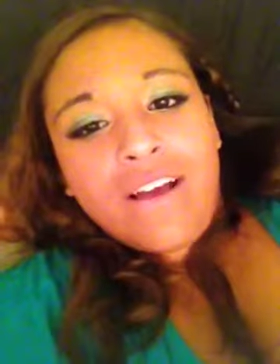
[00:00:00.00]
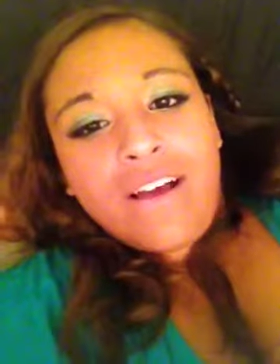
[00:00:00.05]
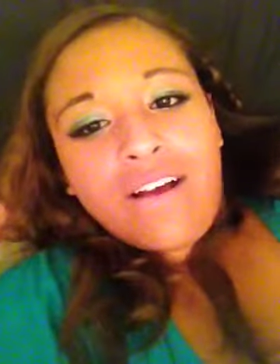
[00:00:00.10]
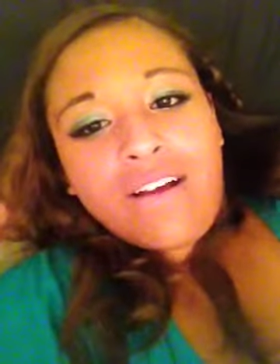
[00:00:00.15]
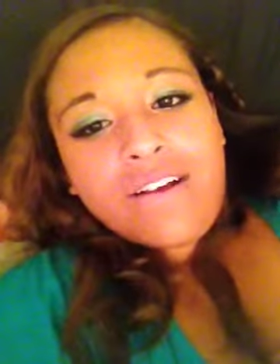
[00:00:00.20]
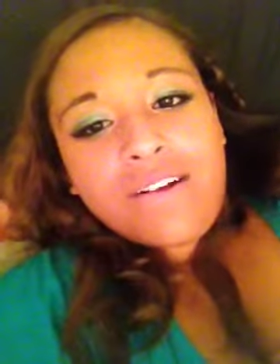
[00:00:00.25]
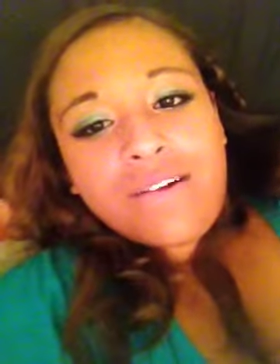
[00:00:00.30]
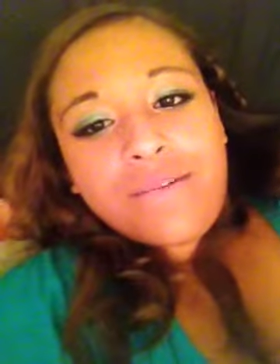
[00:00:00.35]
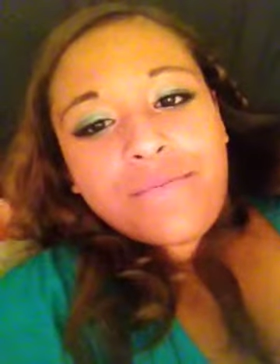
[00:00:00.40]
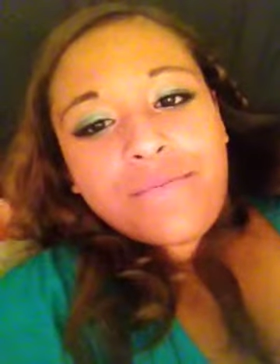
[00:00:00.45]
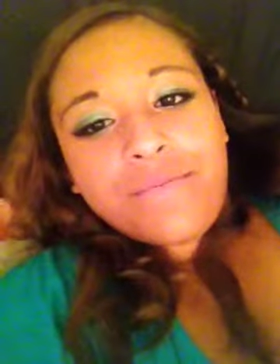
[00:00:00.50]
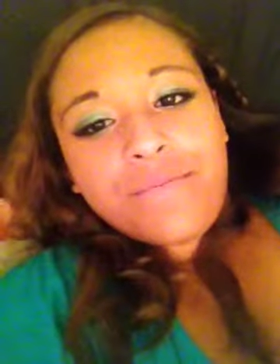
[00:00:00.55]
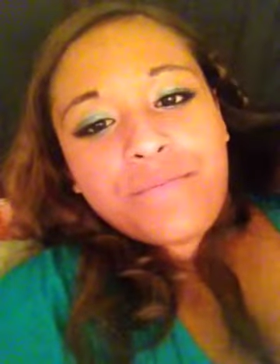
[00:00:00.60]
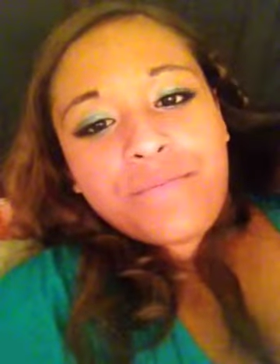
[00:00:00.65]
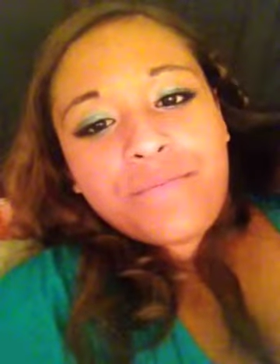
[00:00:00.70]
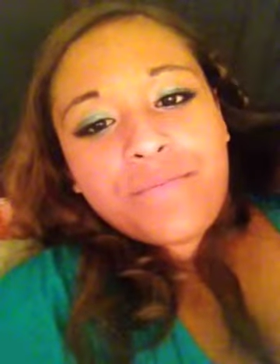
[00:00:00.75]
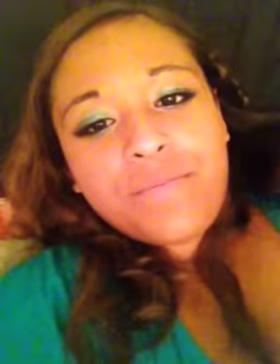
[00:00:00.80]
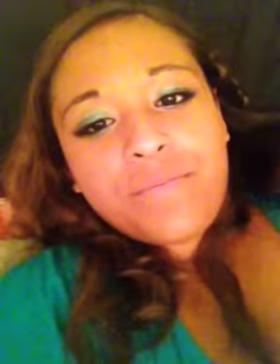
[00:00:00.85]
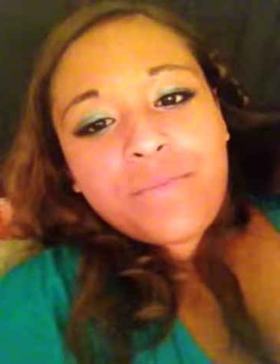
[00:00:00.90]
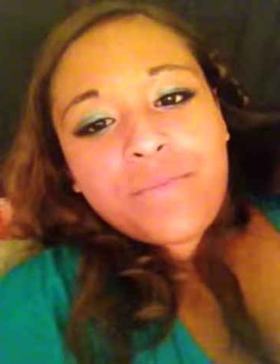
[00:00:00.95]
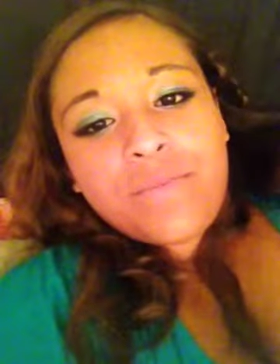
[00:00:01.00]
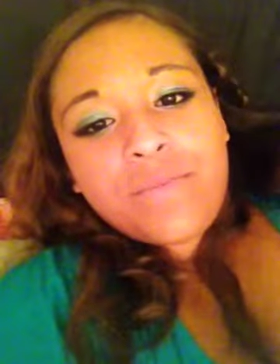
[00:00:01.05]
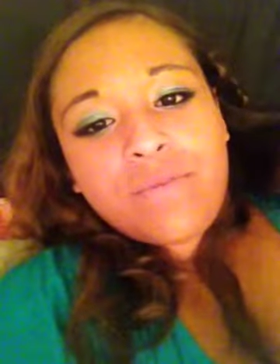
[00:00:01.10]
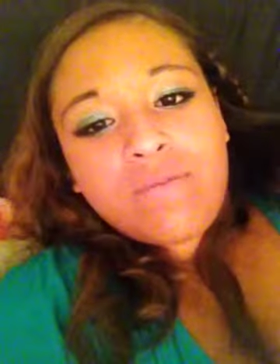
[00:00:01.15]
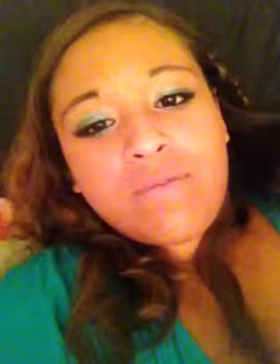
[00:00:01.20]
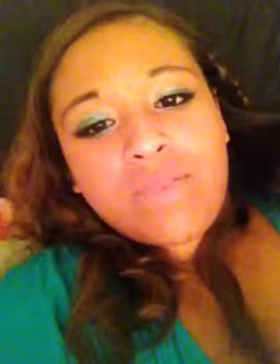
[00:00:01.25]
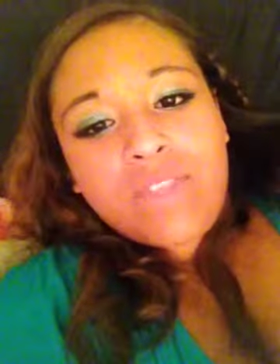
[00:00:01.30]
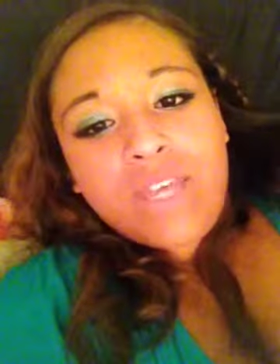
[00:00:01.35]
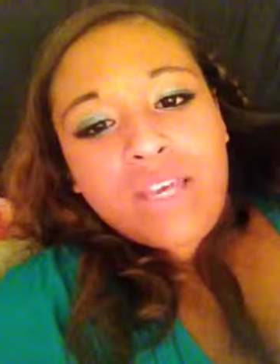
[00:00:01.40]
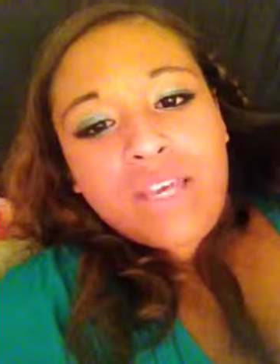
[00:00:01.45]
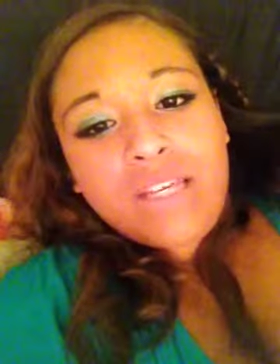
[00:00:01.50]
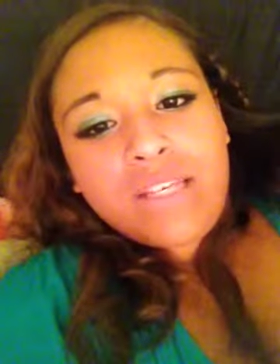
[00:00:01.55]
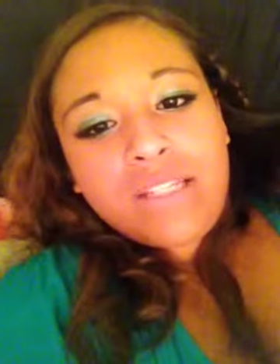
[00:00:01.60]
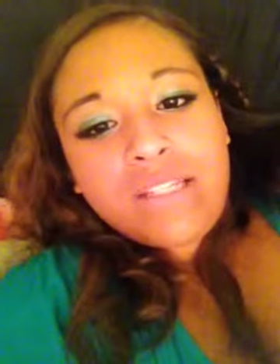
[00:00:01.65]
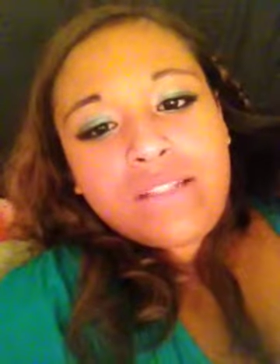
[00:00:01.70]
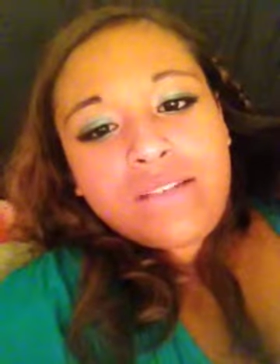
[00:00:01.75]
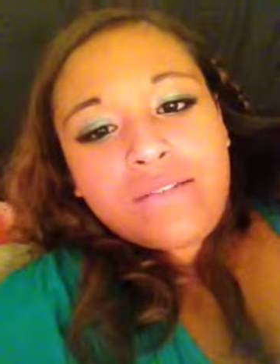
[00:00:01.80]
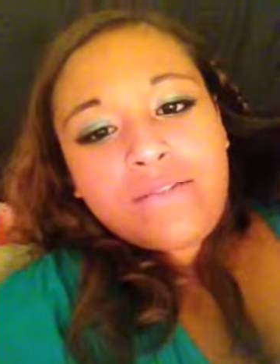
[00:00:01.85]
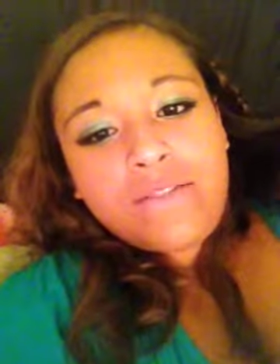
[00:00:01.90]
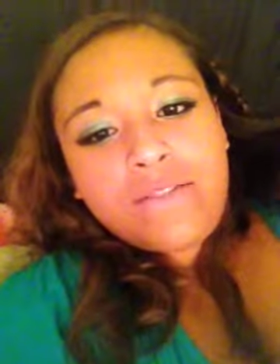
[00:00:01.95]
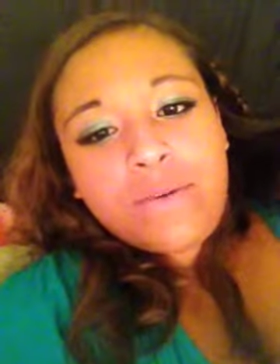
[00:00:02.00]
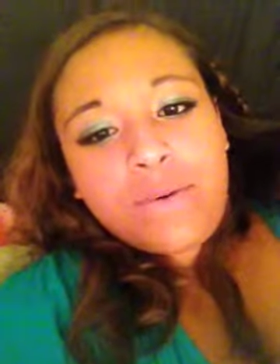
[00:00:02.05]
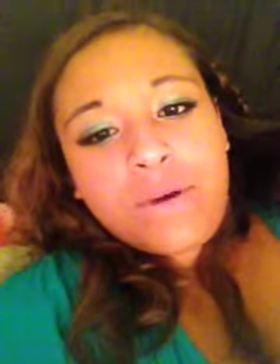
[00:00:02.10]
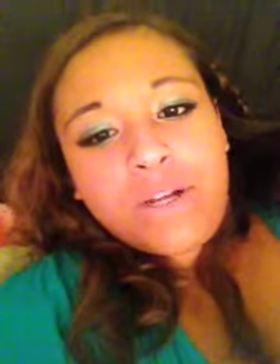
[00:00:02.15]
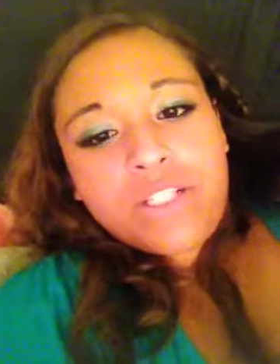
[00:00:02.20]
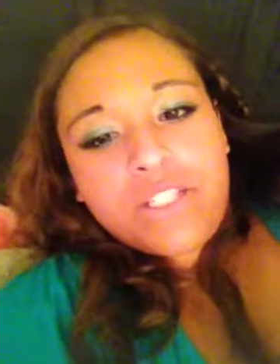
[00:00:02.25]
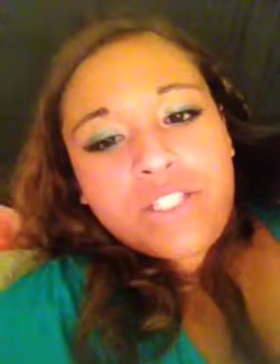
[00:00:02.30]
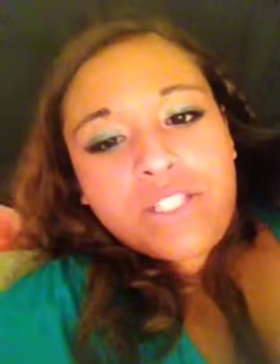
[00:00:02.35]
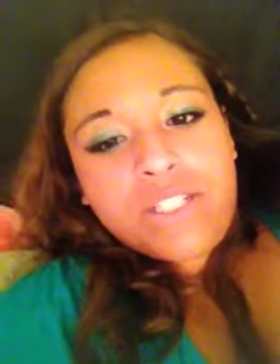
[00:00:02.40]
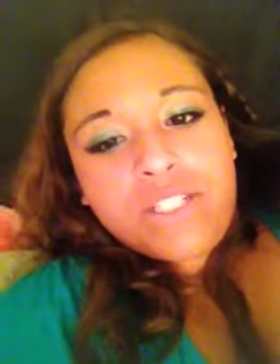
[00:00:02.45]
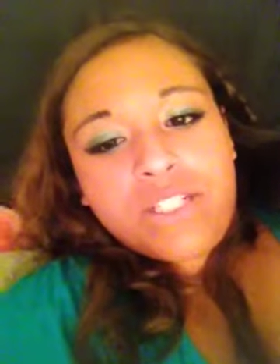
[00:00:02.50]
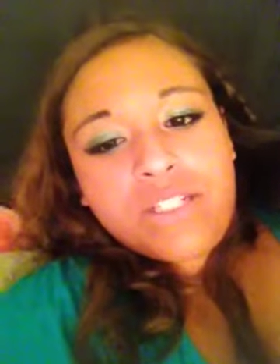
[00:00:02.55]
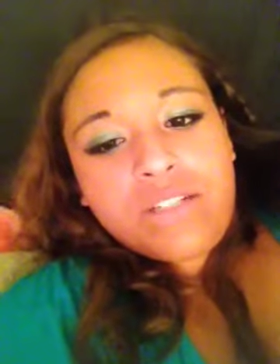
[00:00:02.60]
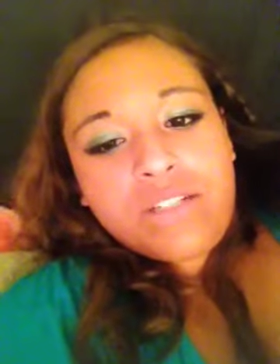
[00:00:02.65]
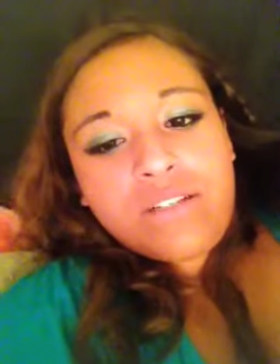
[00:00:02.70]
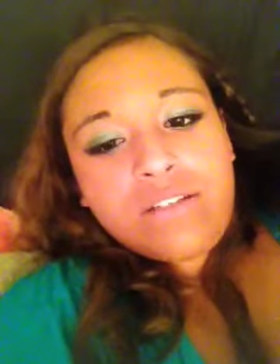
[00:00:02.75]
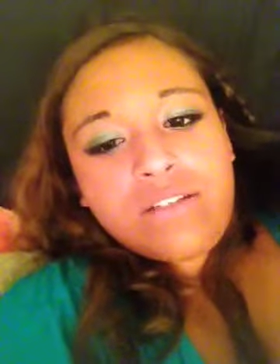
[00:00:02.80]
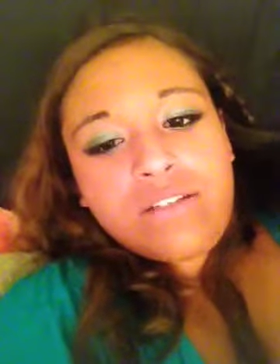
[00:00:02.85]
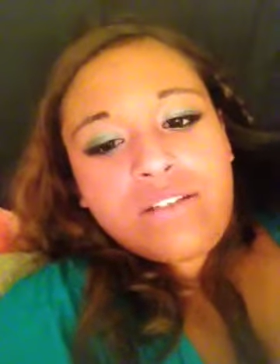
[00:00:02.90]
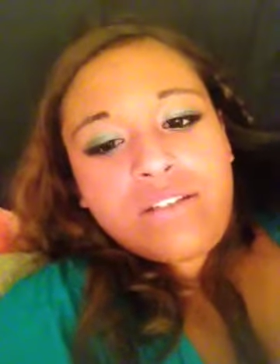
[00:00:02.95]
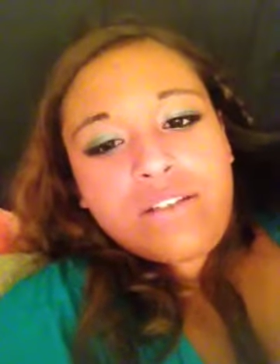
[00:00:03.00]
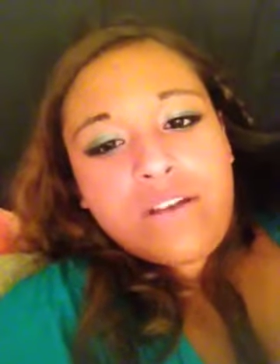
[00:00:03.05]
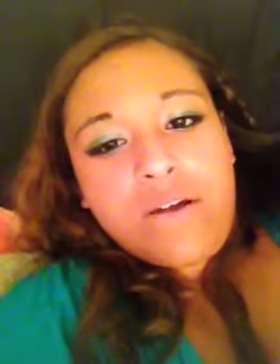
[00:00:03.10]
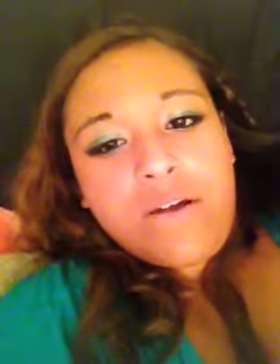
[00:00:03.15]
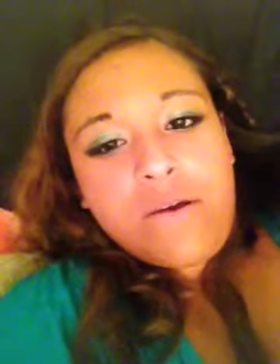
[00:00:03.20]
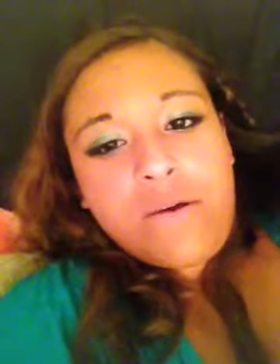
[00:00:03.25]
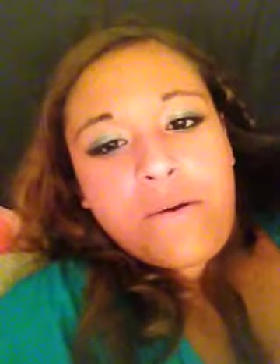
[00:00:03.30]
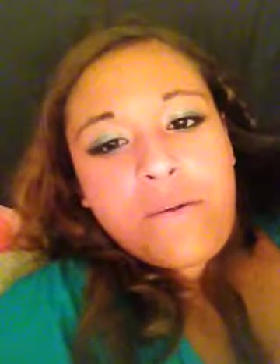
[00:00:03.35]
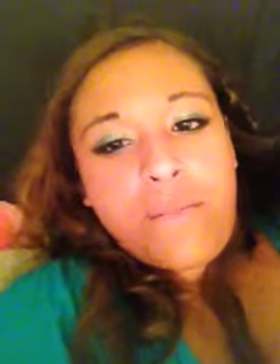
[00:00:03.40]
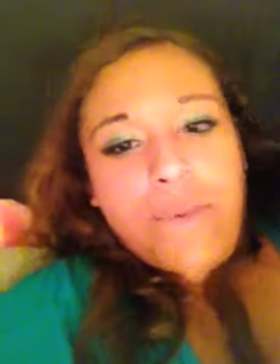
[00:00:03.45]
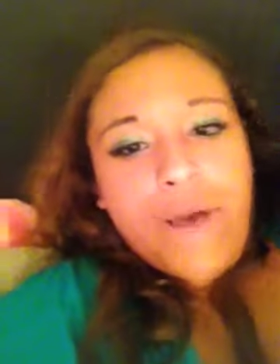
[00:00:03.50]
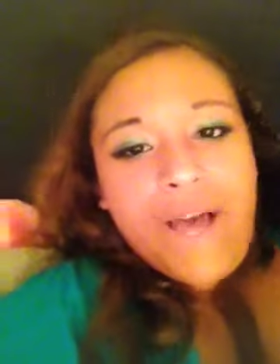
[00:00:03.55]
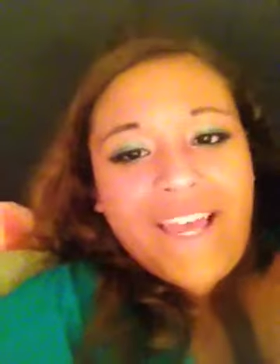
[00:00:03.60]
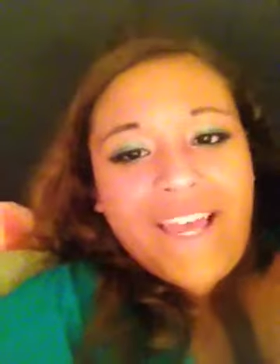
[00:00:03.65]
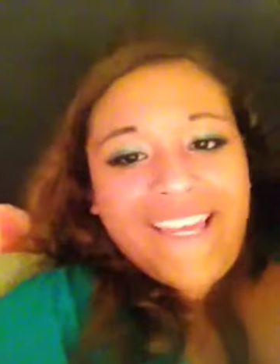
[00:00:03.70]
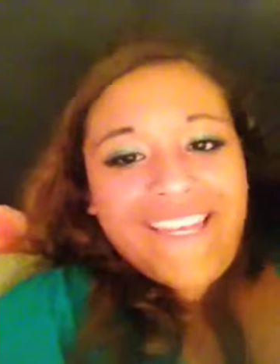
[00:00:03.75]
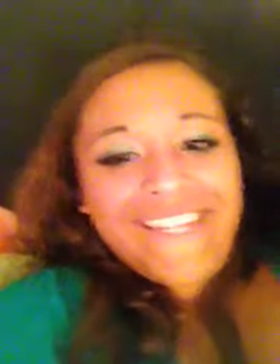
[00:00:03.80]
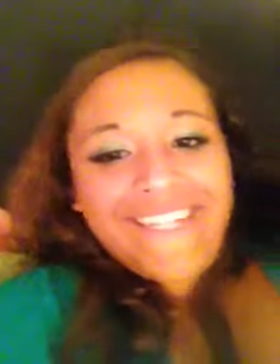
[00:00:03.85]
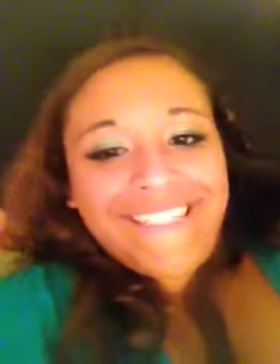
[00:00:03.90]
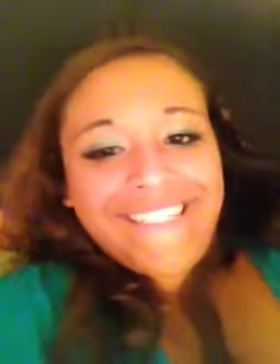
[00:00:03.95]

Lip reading: Thanks for watching, so bye.